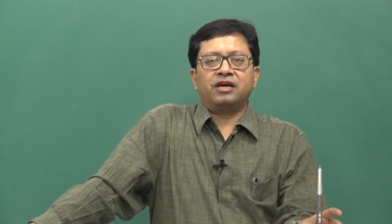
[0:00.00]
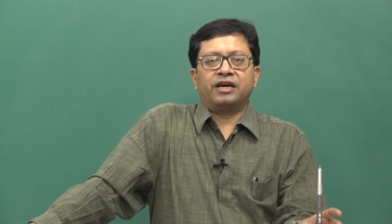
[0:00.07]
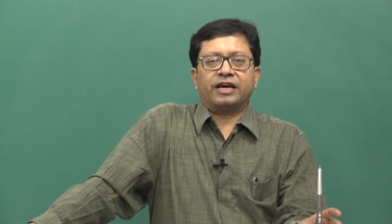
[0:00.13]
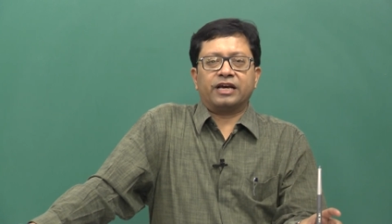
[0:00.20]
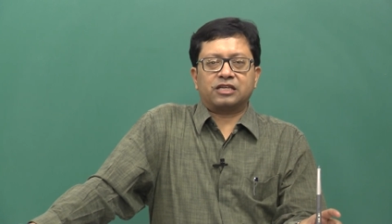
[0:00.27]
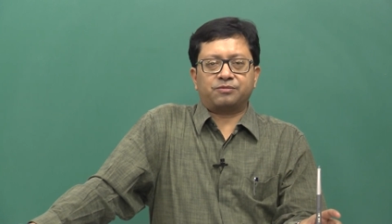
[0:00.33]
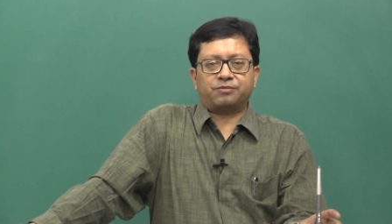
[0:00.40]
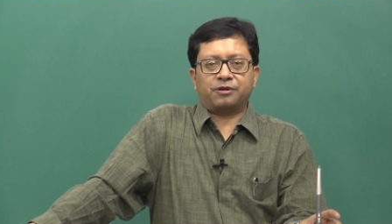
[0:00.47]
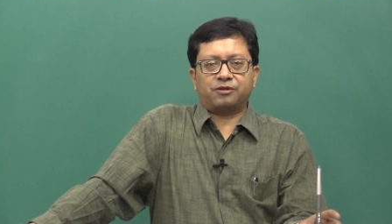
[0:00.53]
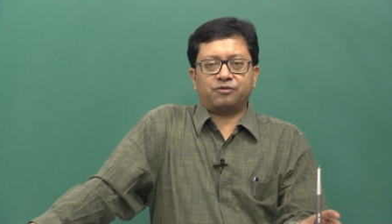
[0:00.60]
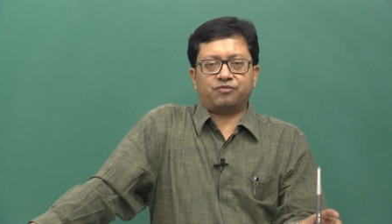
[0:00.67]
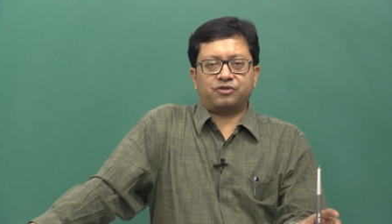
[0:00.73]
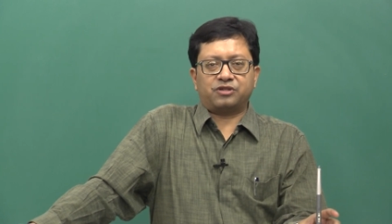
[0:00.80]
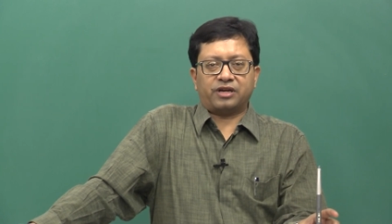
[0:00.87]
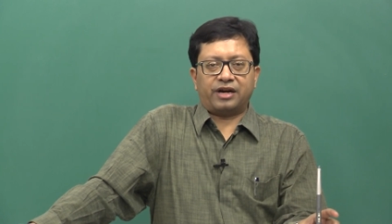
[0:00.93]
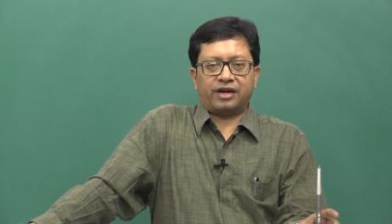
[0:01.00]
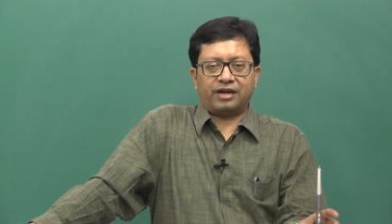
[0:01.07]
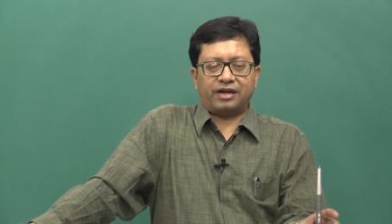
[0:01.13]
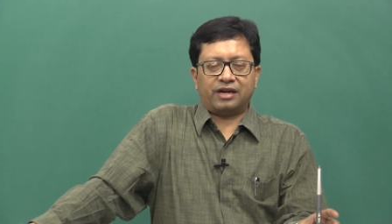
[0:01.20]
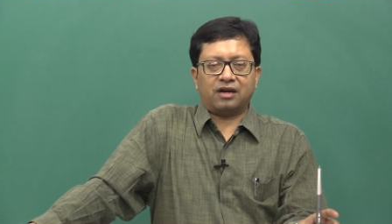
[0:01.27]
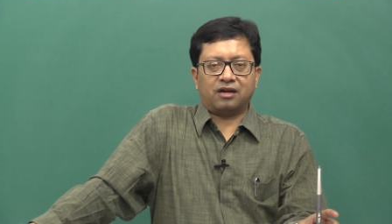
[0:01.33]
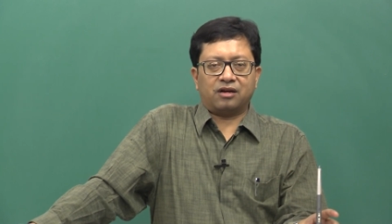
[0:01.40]
experiments which I
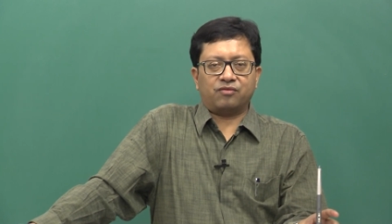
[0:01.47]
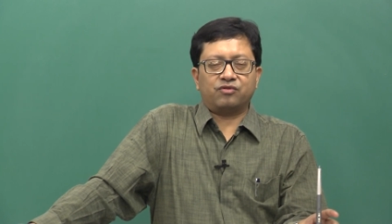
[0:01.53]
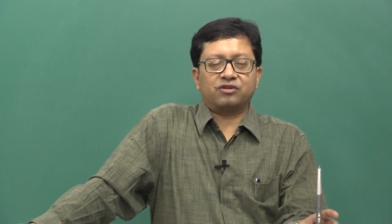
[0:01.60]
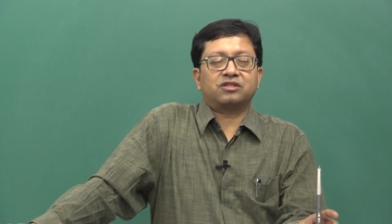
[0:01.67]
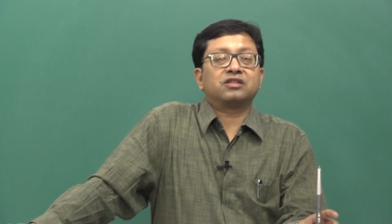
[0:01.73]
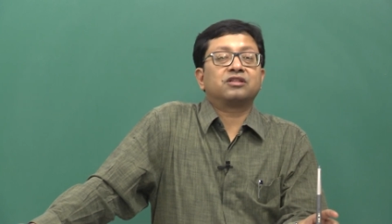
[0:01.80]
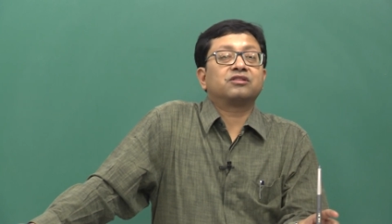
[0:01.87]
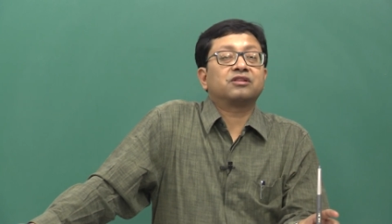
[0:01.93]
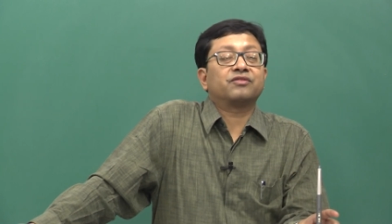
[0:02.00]
had done, which in